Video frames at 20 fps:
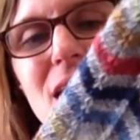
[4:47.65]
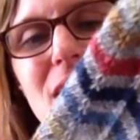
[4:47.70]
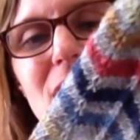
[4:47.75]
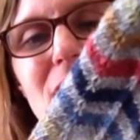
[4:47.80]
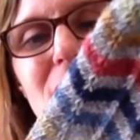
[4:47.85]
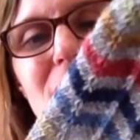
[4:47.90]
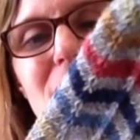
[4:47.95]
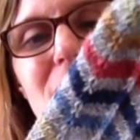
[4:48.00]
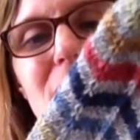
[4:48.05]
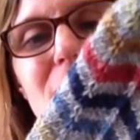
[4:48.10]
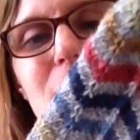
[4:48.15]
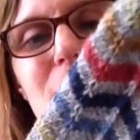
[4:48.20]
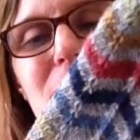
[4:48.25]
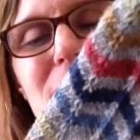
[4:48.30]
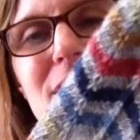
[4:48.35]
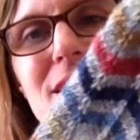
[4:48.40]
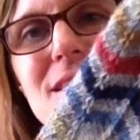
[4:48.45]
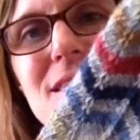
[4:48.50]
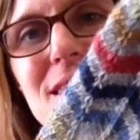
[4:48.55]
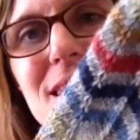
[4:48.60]

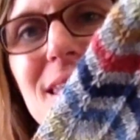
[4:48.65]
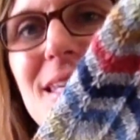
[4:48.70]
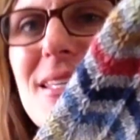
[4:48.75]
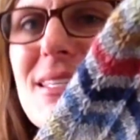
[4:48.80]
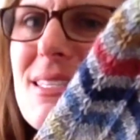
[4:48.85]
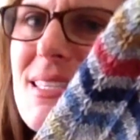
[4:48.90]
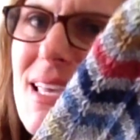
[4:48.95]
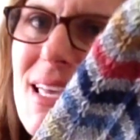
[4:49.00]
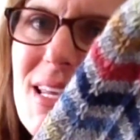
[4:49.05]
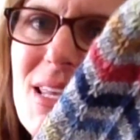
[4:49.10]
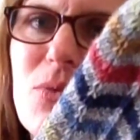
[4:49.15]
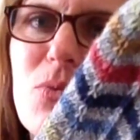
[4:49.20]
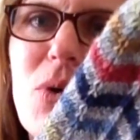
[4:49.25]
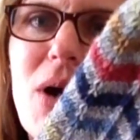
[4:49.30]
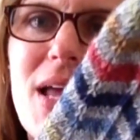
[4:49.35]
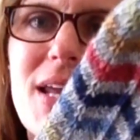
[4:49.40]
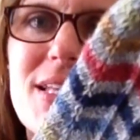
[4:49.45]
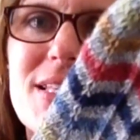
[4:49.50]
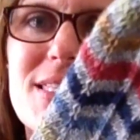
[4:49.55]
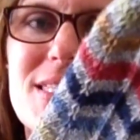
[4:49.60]
because he said he
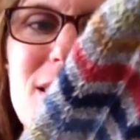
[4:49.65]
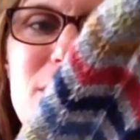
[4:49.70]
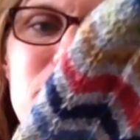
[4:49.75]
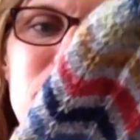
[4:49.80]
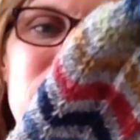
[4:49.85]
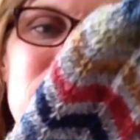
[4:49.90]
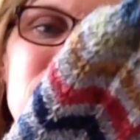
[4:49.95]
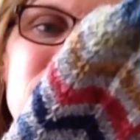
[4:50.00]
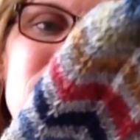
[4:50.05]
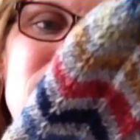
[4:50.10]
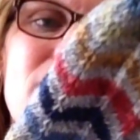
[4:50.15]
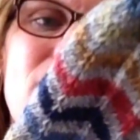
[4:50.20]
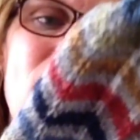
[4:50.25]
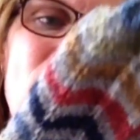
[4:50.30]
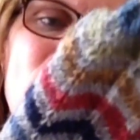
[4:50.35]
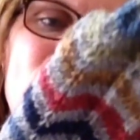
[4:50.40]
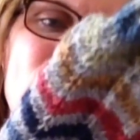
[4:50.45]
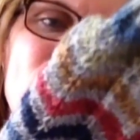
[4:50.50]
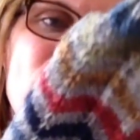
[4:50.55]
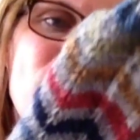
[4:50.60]
wanted some
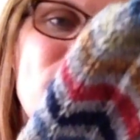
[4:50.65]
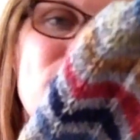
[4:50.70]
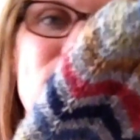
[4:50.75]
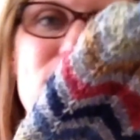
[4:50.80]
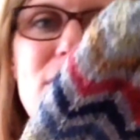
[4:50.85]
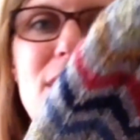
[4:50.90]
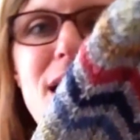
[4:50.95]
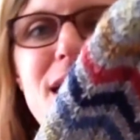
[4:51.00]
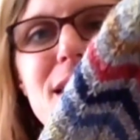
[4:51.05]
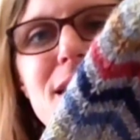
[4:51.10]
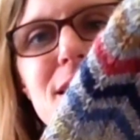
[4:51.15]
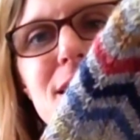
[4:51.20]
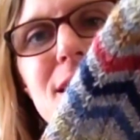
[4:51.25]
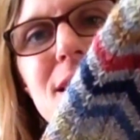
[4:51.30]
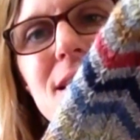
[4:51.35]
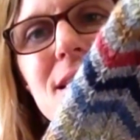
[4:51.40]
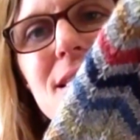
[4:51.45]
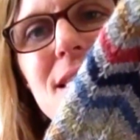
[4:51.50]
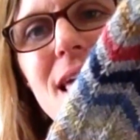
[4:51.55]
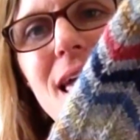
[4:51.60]
colorful kind of
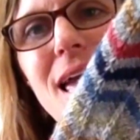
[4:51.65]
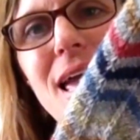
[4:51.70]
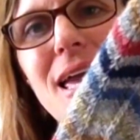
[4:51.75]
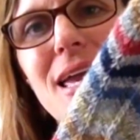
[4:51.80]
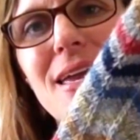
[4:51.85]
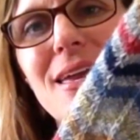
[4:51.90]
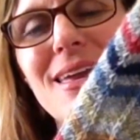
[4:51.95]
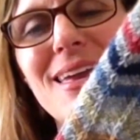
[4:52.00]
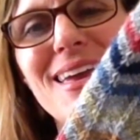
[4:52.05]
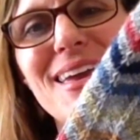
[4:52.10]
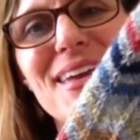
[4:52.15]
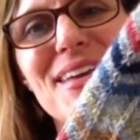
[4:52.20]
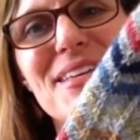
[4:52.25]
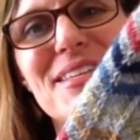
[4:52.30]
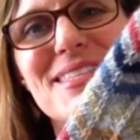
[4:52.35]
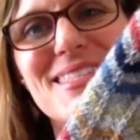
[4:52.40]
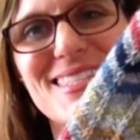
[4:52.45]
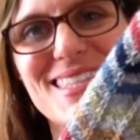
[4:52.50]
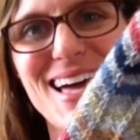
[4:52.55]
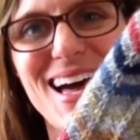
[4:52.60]
zigzag
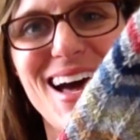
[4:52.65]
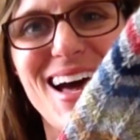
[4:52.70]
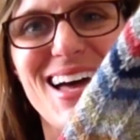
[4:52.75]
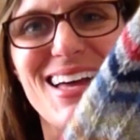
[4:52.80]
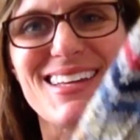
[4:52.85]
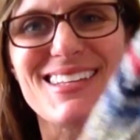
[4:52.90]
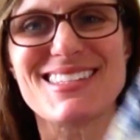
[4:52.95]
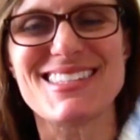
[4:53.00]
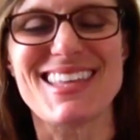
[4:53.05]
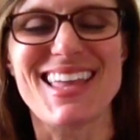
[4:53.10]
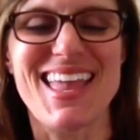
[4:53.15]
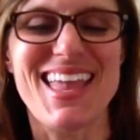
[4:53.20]
socks.